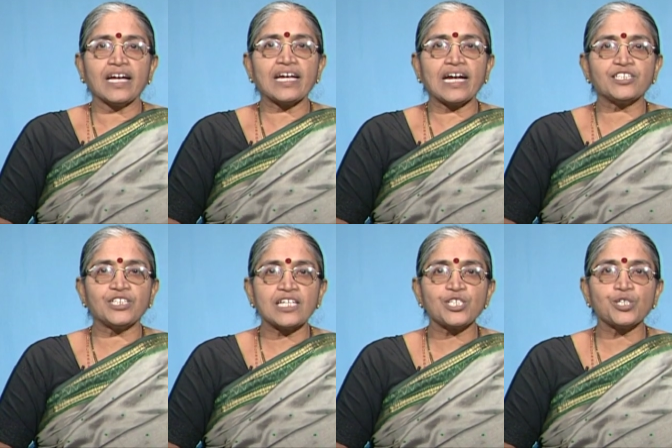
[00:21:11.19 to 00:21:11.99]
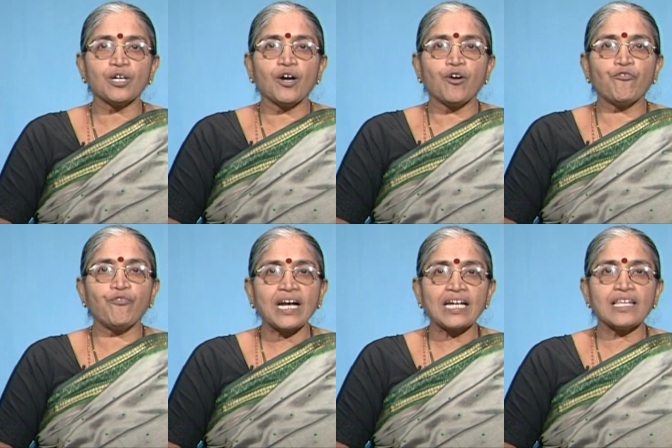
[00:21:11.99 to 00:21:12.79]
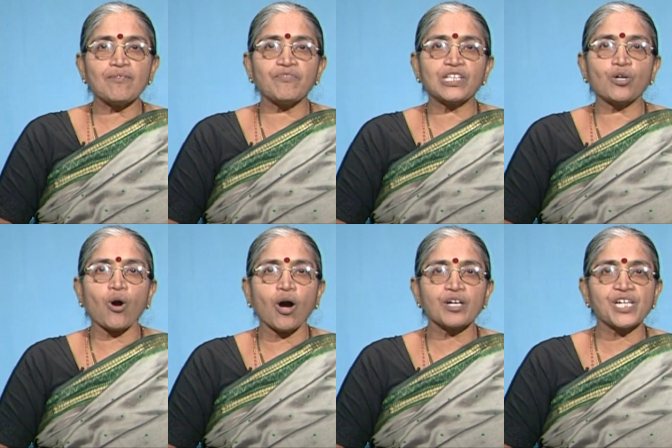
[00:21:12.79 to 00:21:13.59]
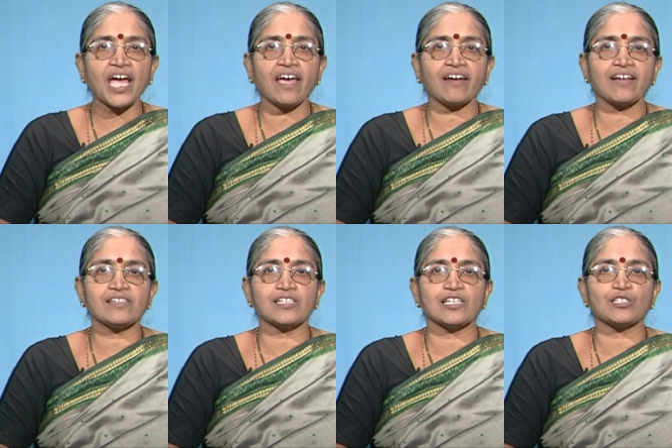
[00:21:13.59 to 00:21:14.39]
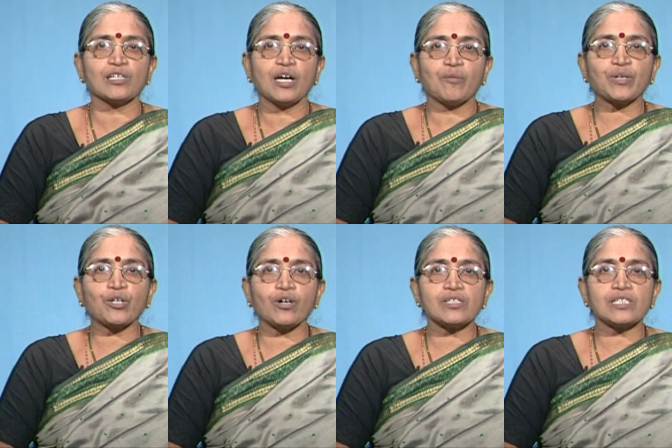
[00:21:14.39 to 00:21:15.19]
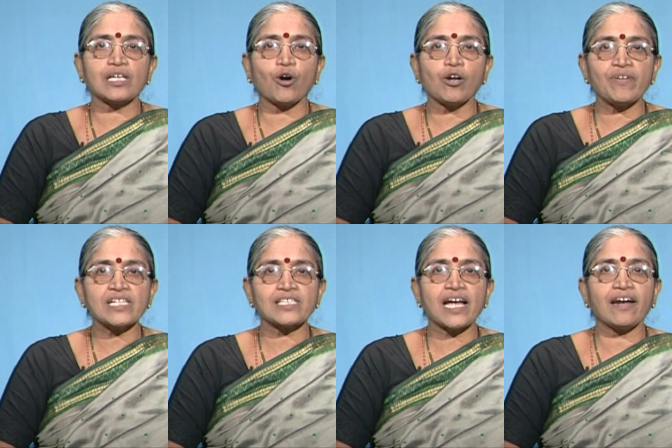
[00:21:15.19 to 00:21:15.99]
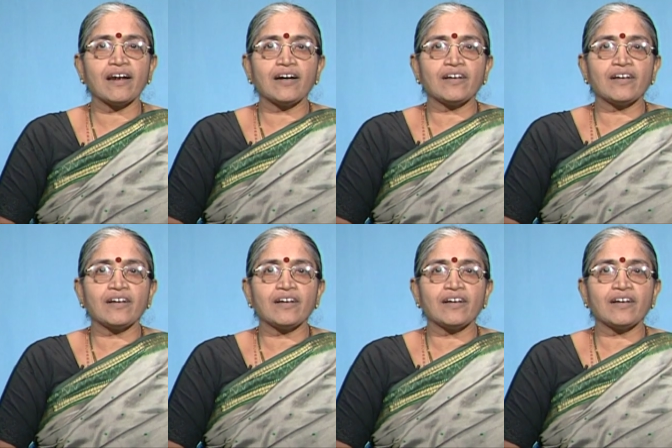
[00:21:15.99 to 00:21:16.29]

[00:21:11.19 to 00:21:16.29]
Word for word: He had just filled them with hot air, he says, because he always said